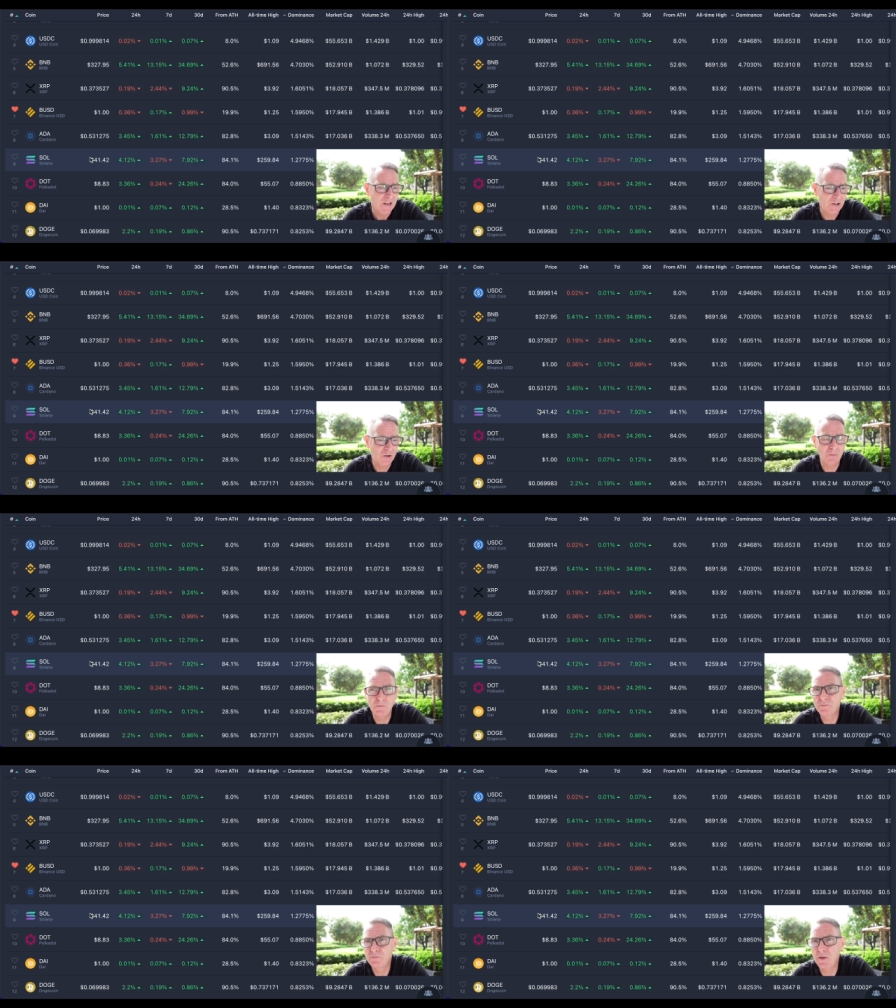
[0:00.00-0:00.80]
you know,
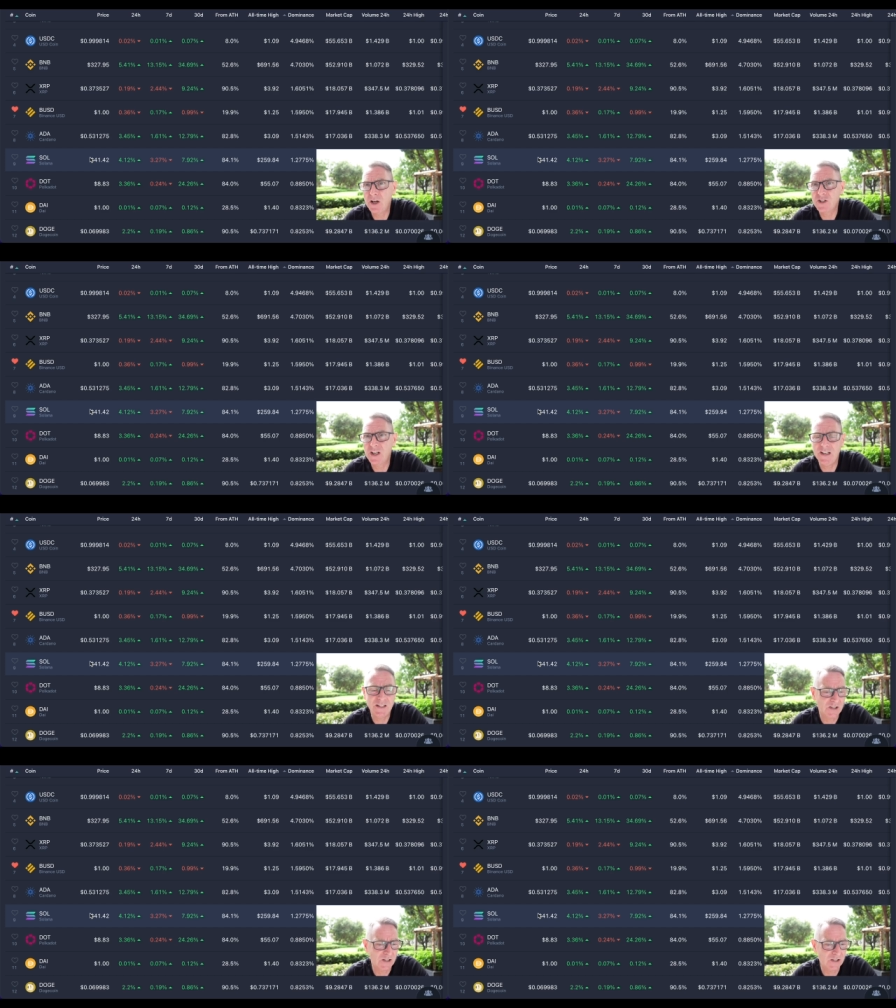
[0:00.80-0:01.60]
blockchain
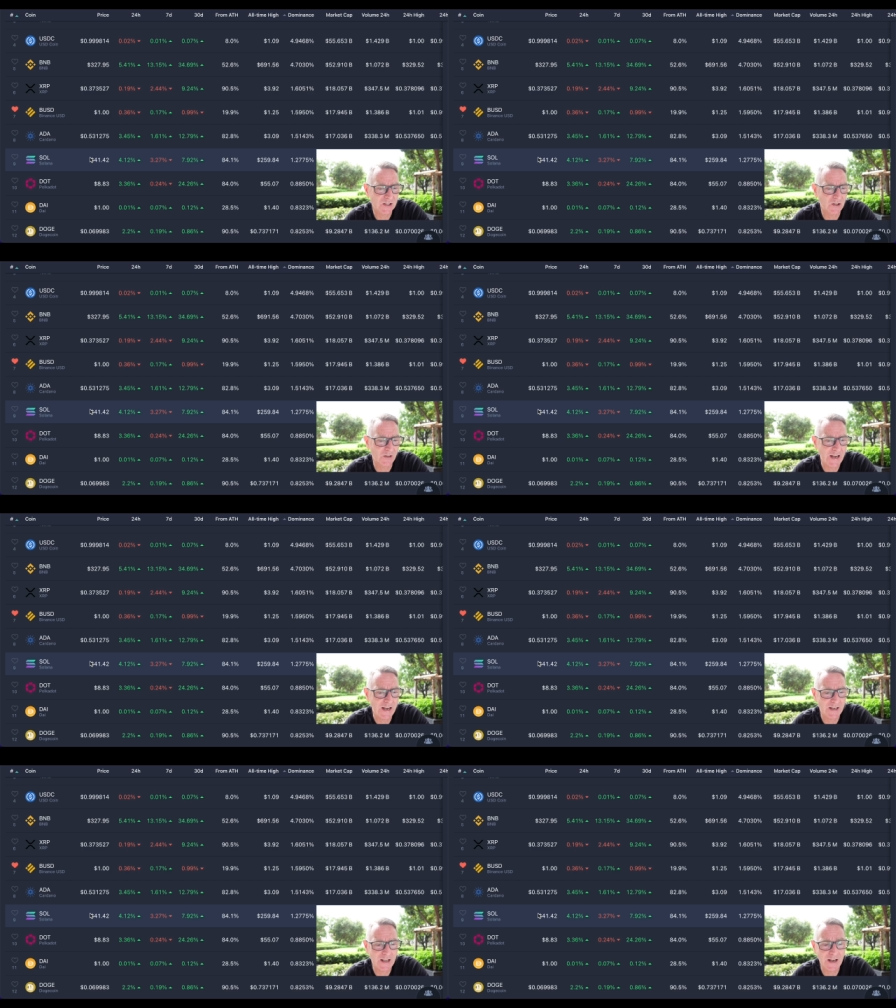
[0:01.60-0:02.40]
incidents and all the
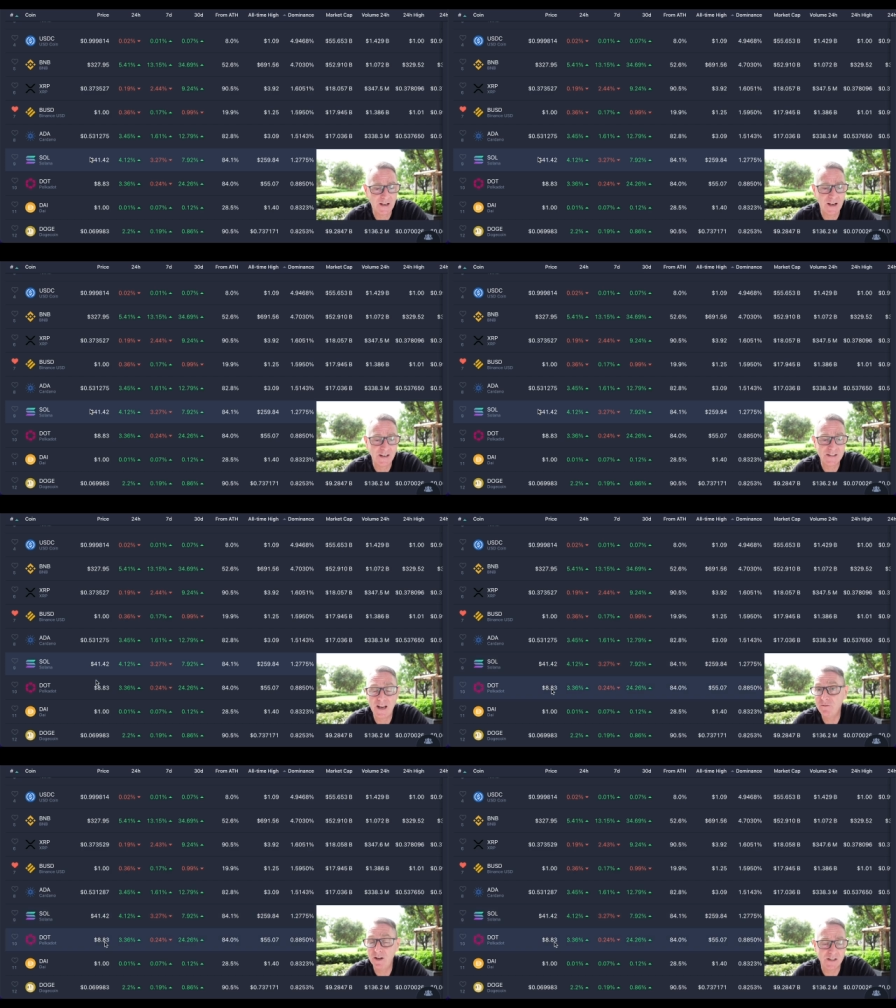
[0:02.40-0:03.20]
hackety hack hacks.
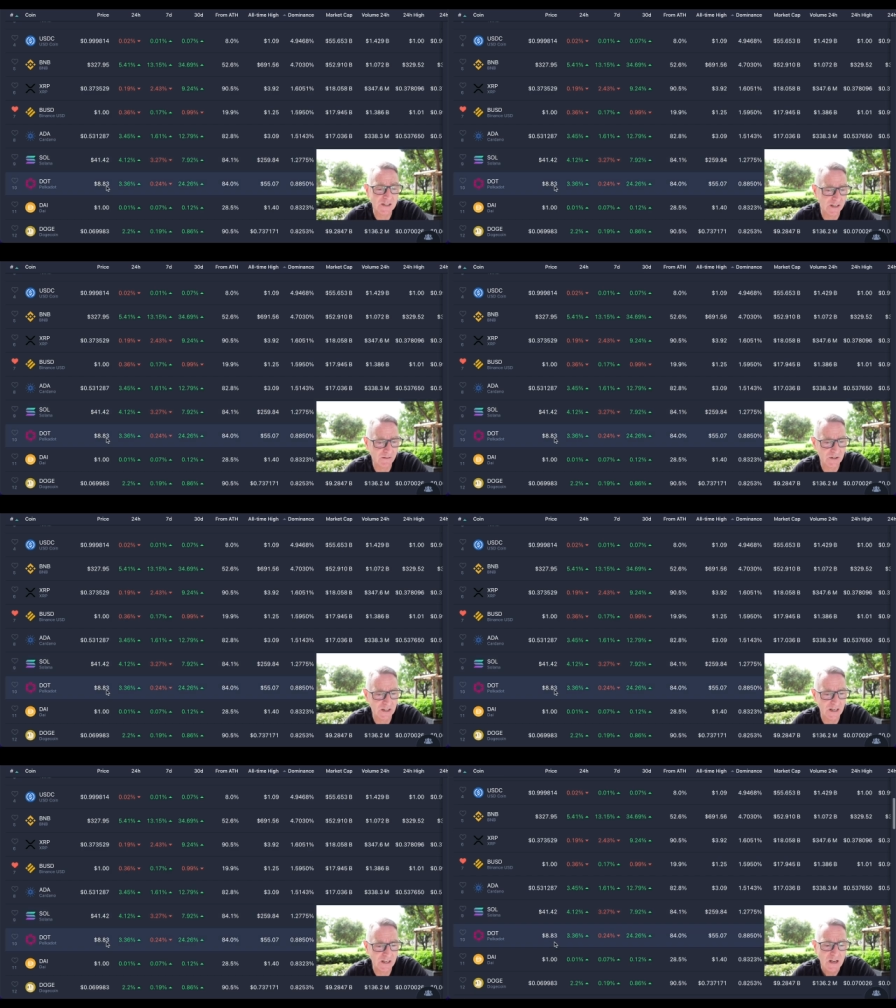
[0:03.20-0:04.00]
I've got a ton of
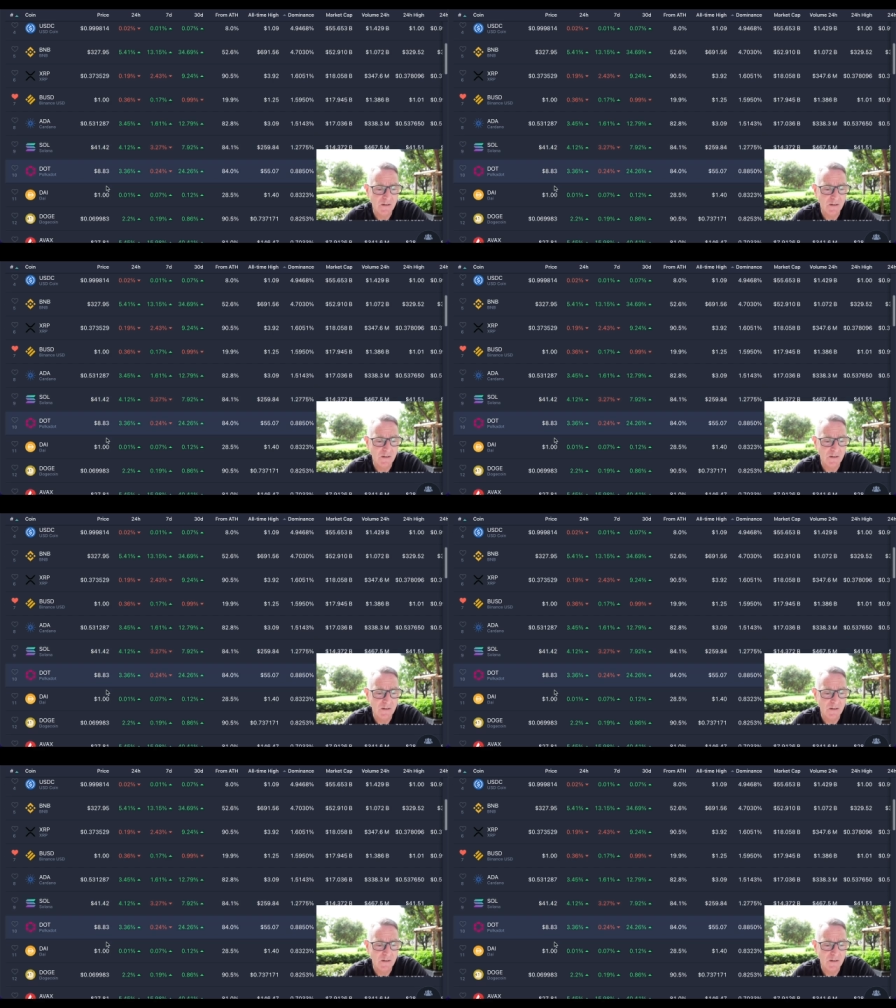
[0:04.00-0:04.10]
Dot,